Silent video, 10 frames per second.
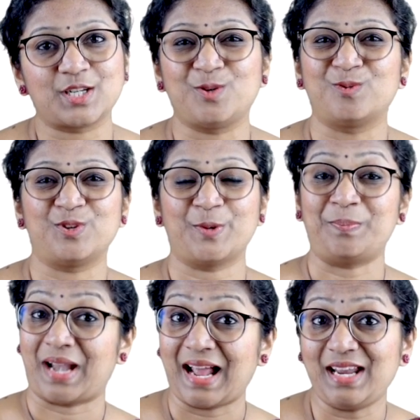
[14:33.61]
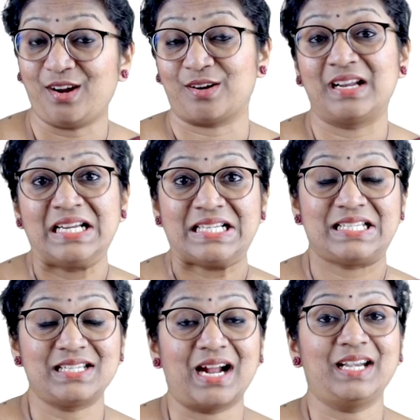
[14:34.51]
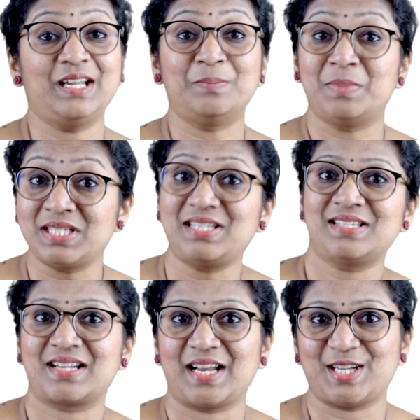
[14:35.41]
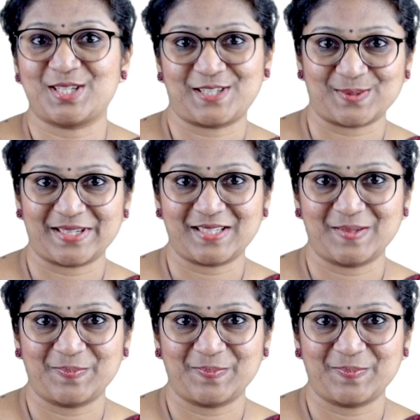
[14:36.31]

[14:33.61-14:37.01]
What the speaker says: and you're planning on starting a business related to it.